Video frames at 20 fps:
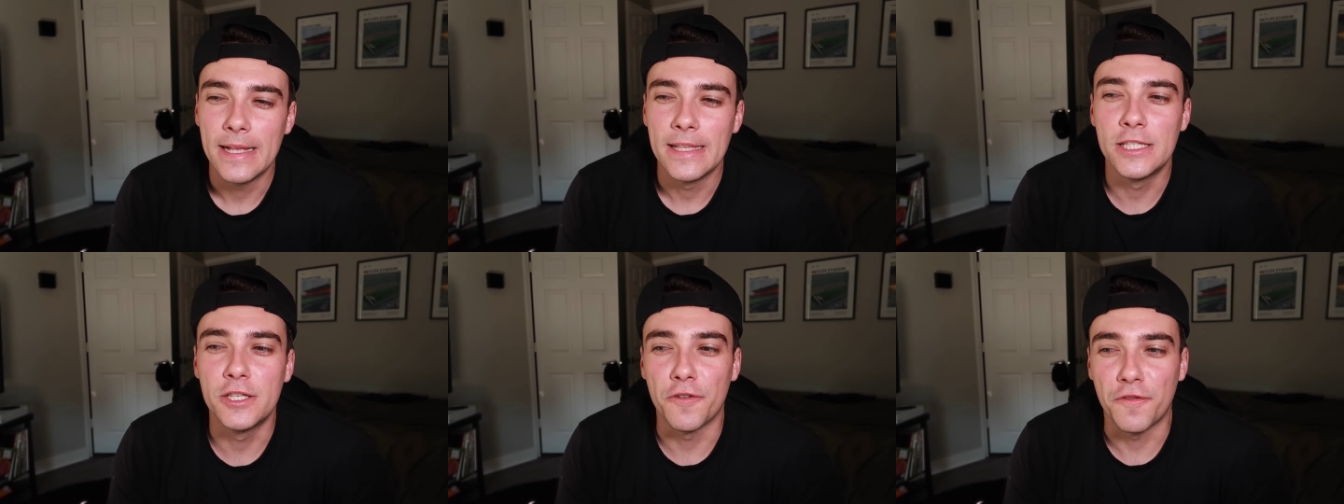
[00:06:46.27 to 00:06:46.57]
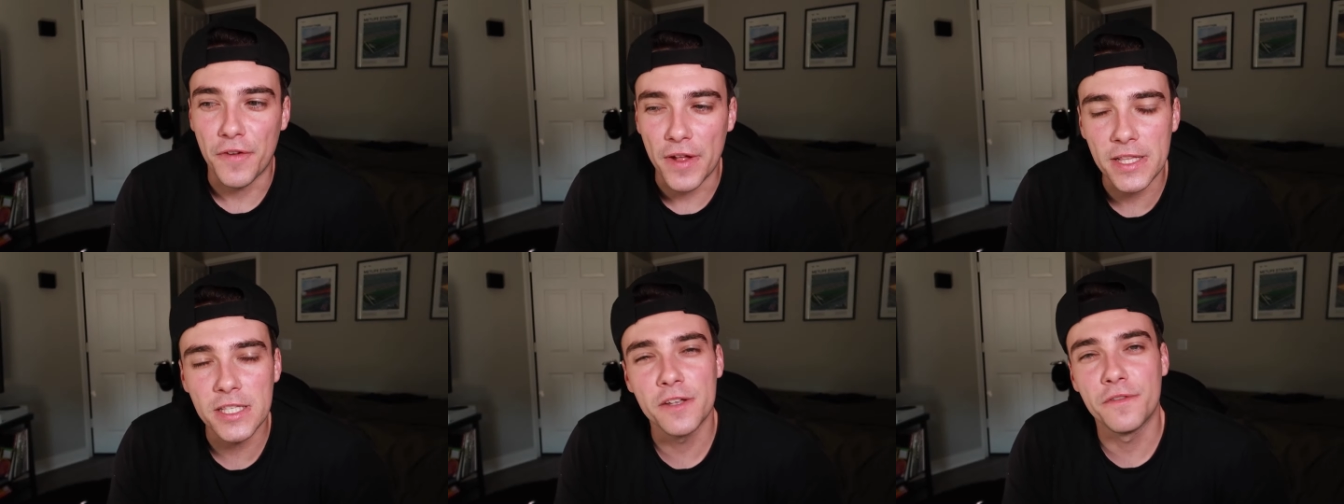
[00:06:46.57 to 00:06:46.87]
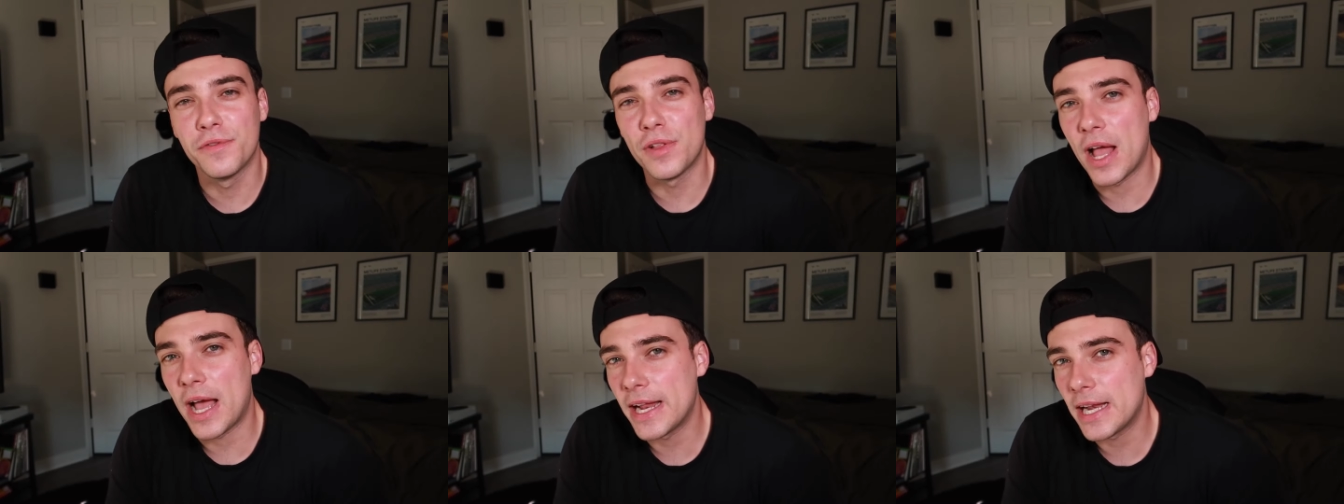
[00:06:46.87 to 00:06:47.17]

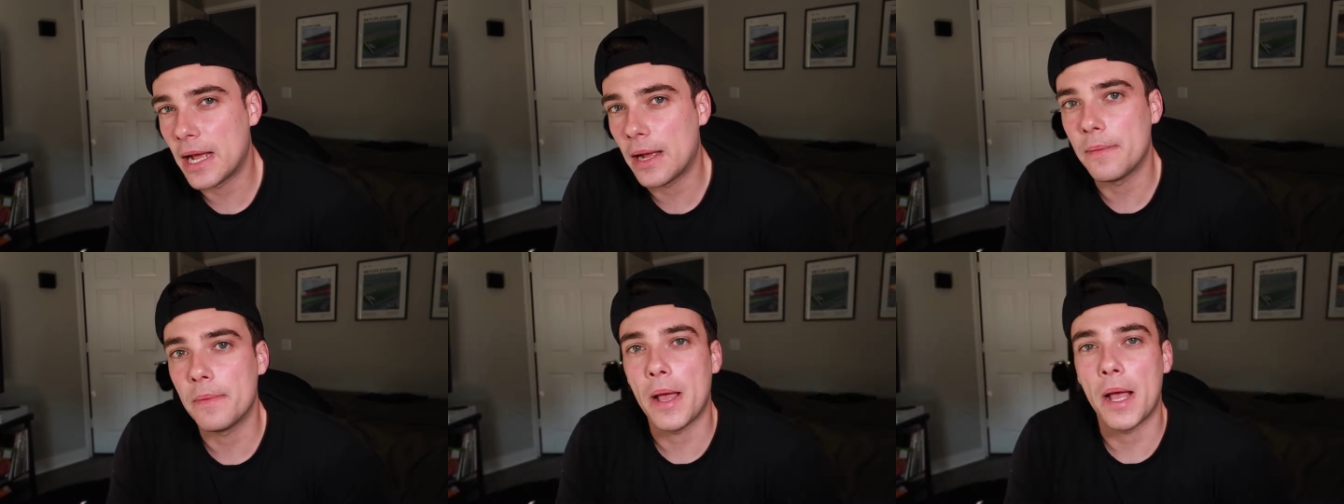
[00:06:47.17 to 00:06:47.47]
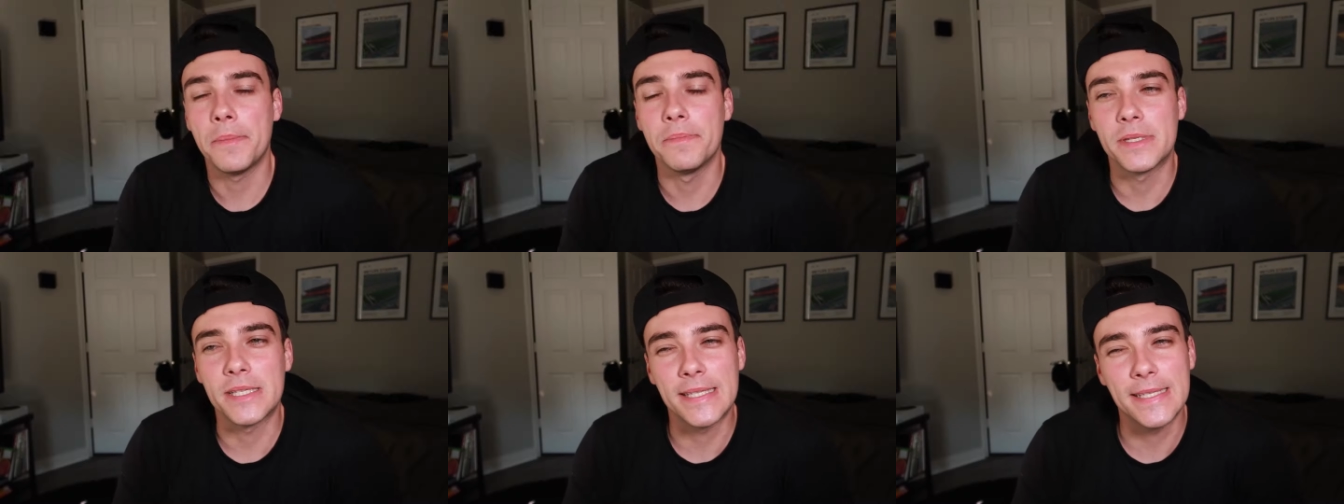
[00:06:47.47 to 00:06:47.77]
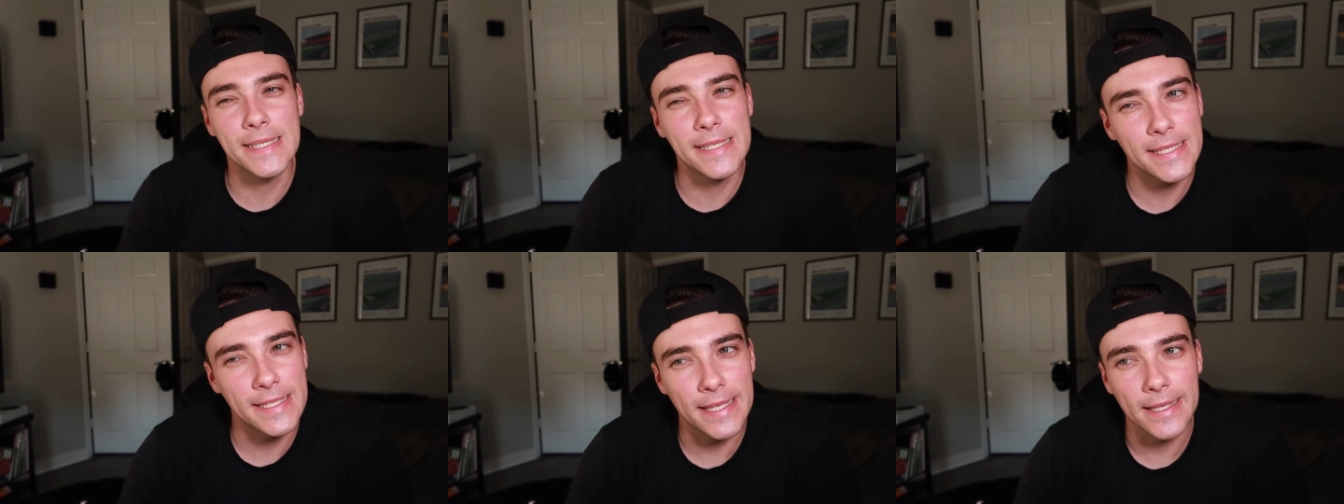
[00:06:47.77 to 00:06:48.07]
Defensive line, I'm, I'm
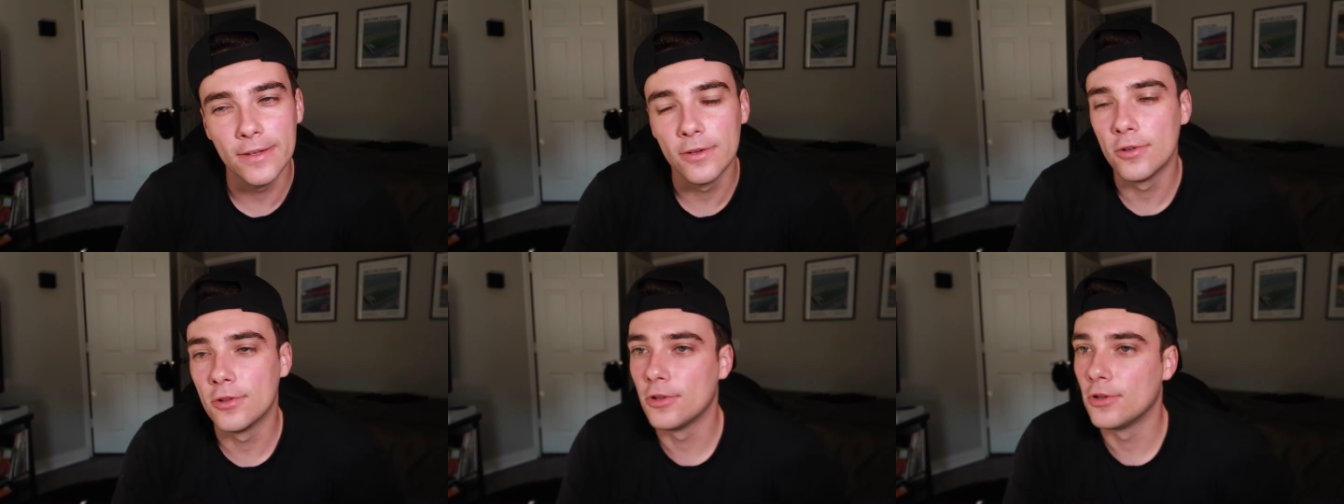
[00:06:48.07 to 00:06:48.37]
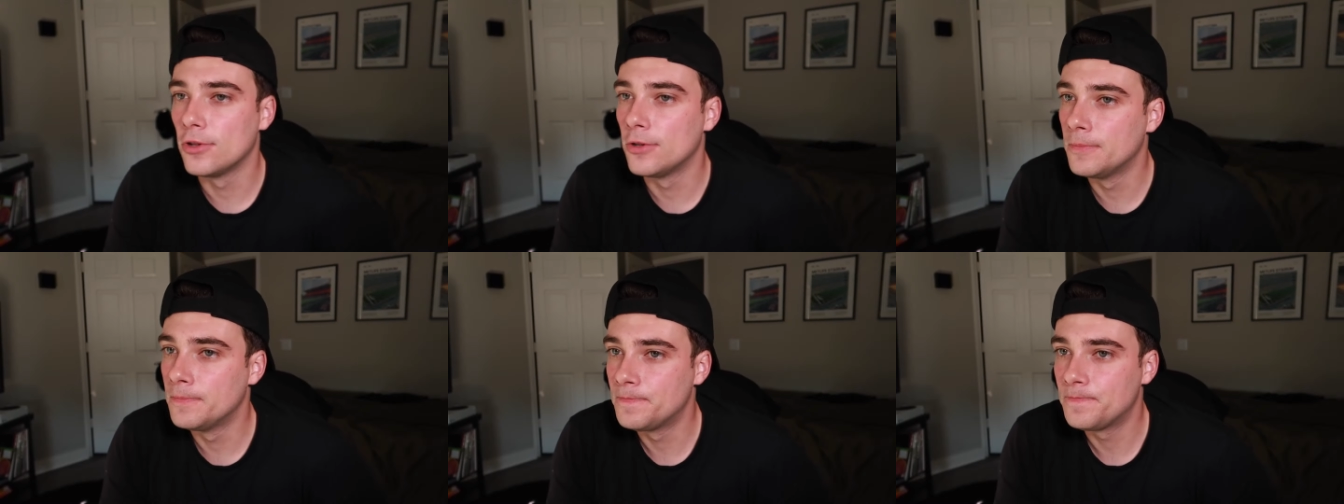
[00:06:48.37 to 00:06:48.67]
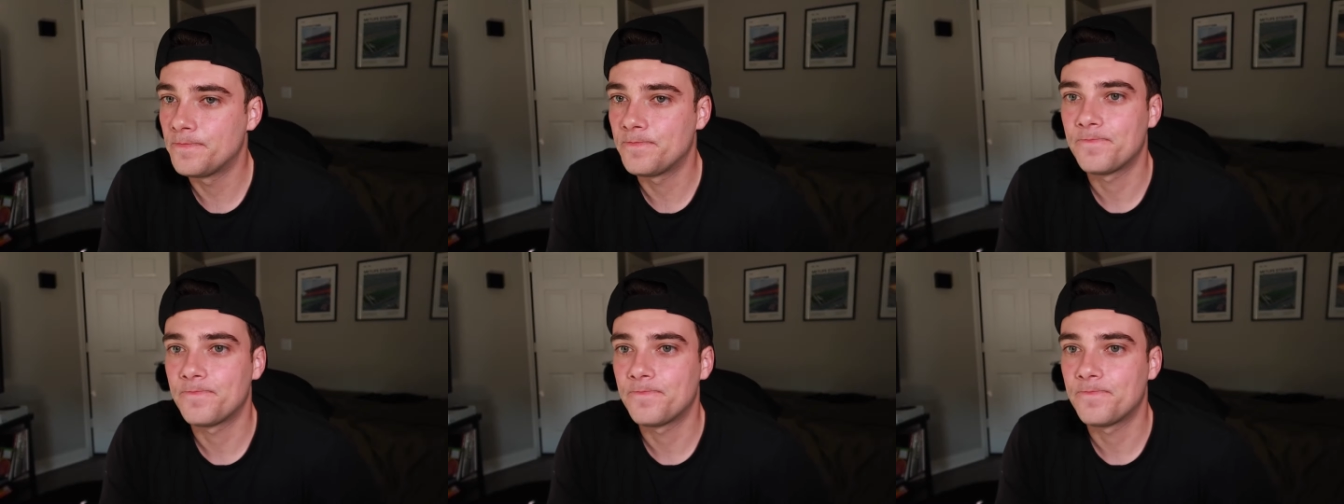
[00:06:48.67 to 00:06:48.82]
still